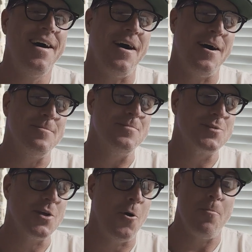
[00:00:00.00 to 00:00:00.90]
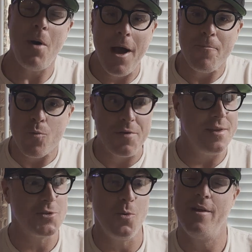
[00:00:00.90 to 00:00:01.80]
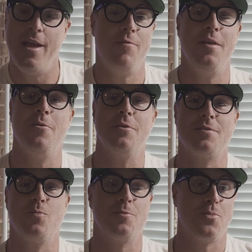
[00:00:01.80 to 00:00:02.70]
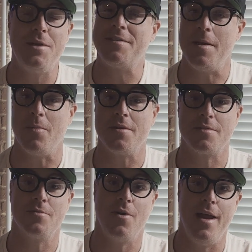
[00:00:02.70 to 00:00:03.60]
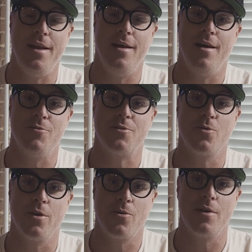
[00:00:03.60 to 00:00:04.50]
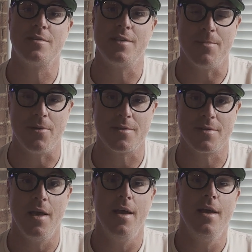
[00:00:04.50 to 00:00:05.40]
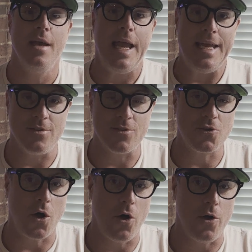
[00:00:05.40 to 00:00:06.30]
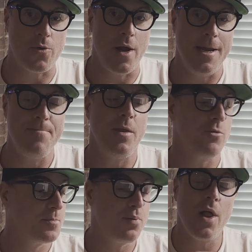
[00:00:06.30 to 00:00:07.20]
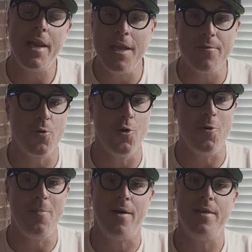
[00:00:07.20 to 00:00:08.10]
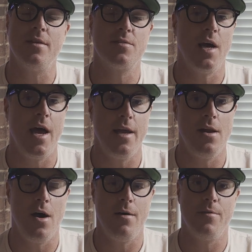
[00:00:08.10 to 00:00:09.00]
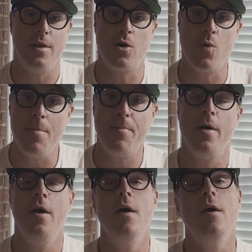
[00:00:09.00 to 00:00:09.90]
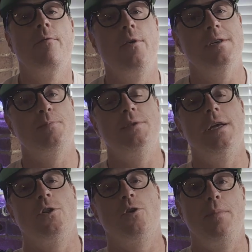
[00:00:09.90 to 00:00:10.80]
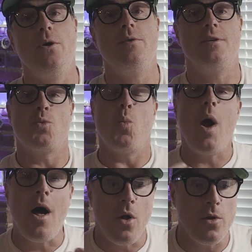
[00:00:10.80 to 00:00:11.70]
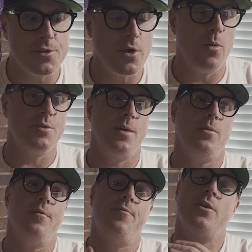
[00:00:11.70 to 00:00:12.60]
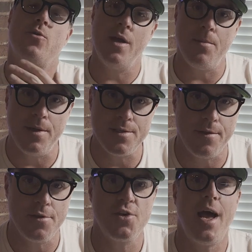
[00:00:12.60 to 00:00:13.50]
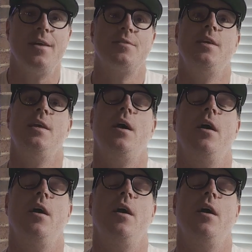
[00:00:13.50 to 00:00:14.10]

Um, so, but with this one, everything was, was pretty seamless, right? Uh, it was a really, really seamless install, right? There was plenty of room on the inside of the grip for this particular build as well. So I was able to fit Greeblies on the chassis.